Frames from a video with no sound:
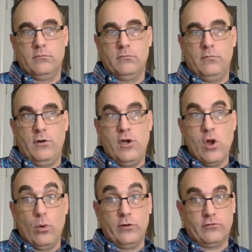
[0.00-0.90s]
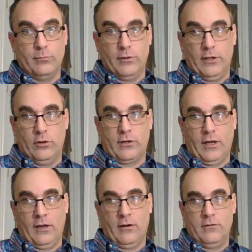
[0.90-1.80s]
noticeably
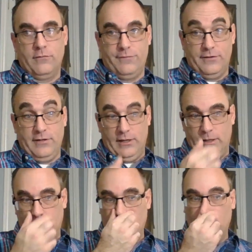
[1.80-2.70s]
looking fatigued.